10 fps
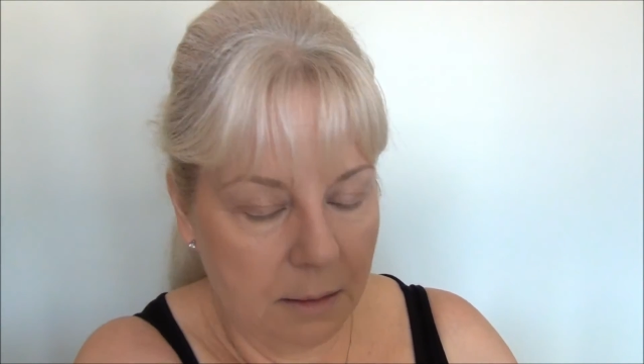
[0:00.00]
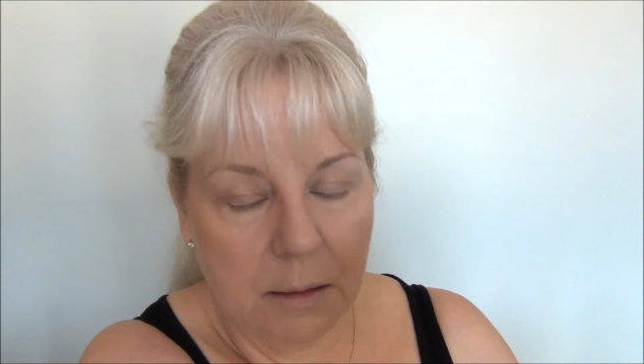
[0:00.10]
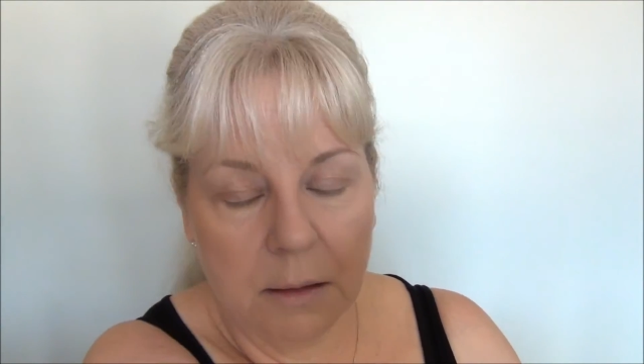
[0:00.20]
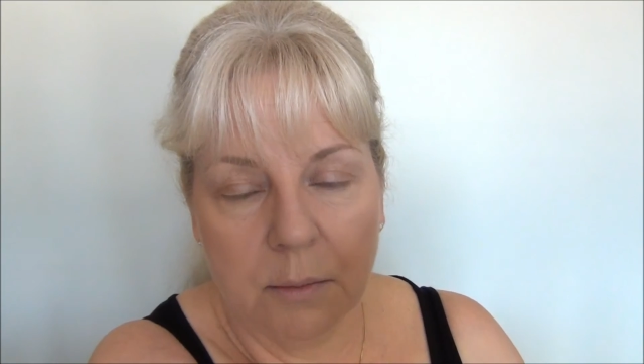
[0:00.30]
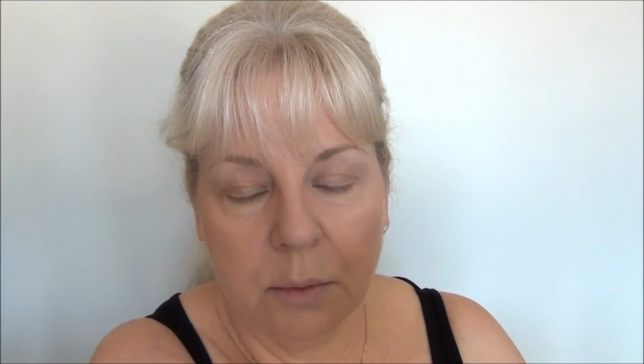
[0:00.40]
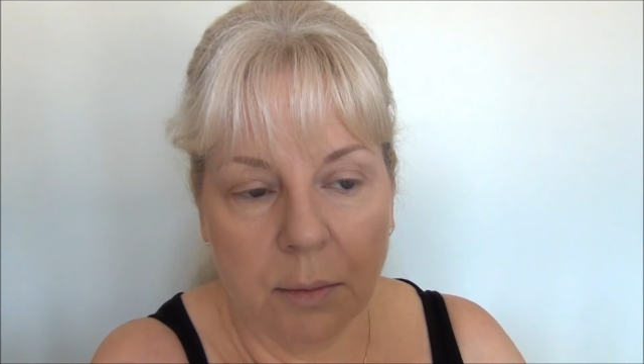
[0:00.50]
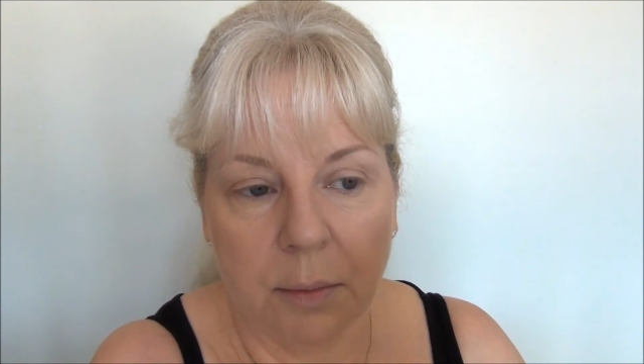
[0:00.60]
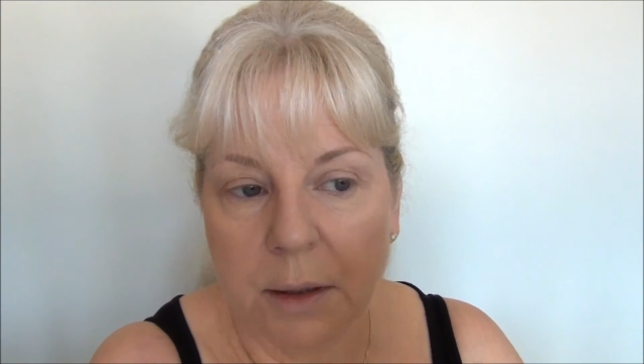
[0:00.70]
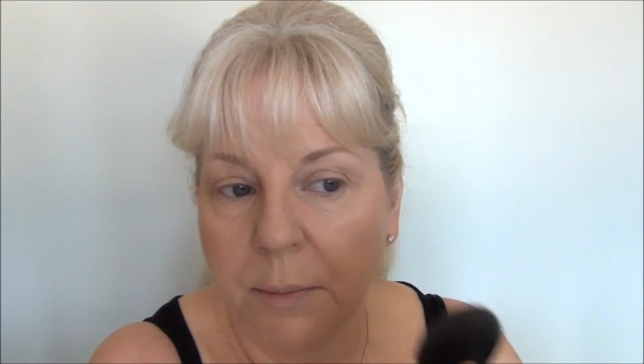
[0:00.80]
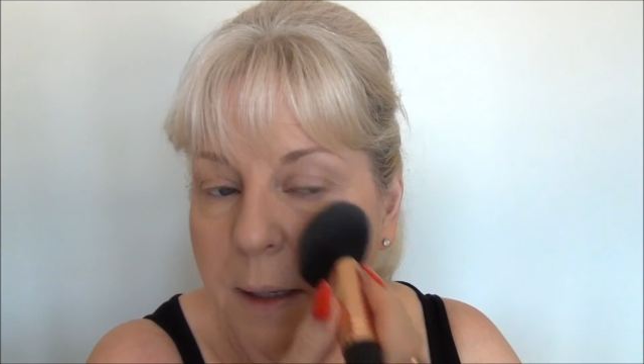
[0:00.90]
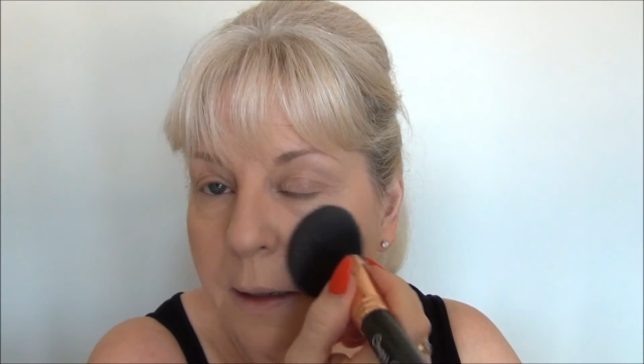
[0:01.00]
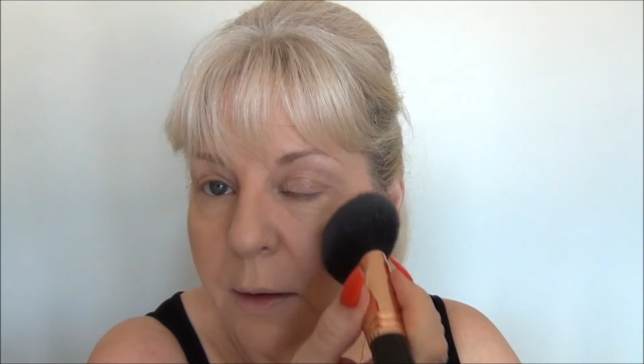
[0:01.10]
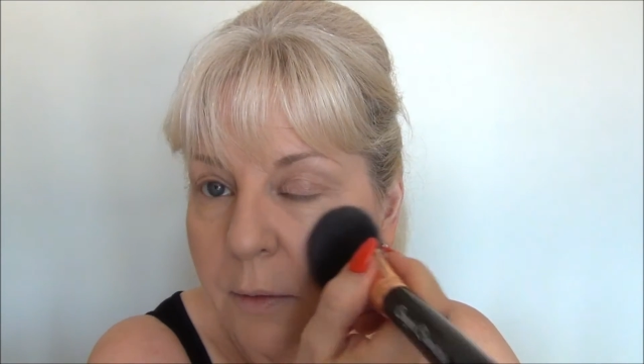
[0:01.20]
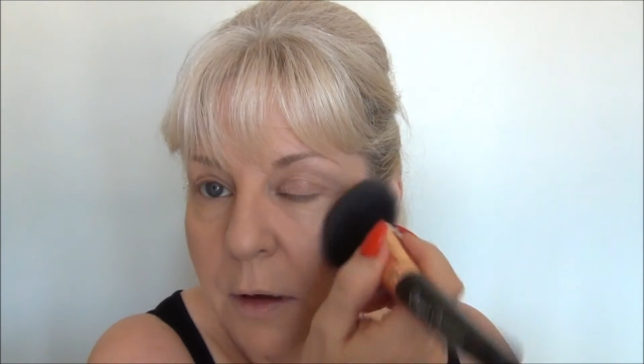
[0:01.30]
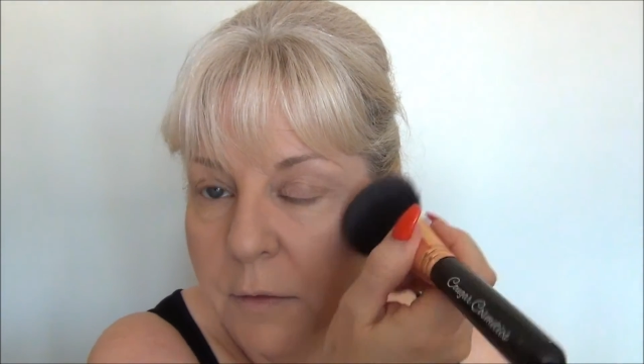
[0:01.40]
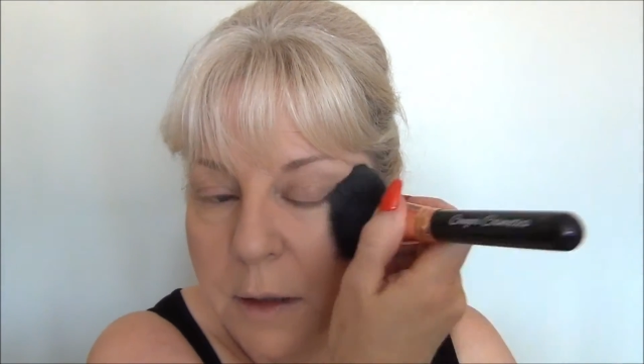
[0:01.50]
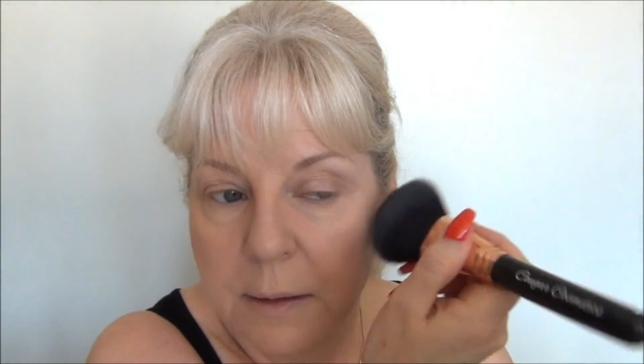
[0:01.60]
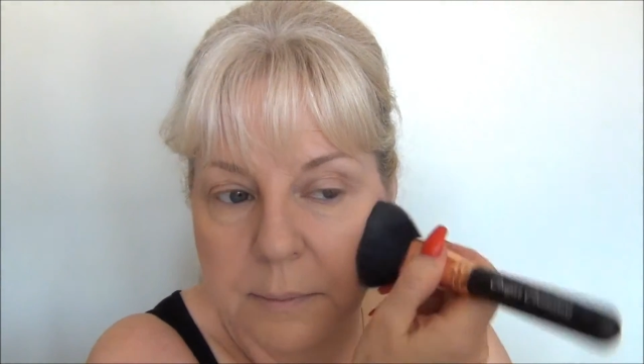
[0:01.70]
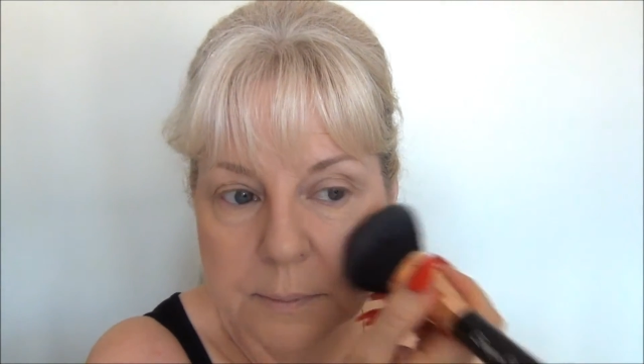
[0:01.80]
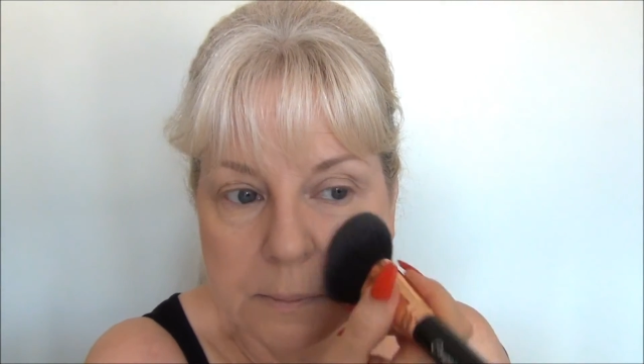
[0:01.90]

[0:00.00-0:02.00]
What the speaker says: Pop a bit of powder over that.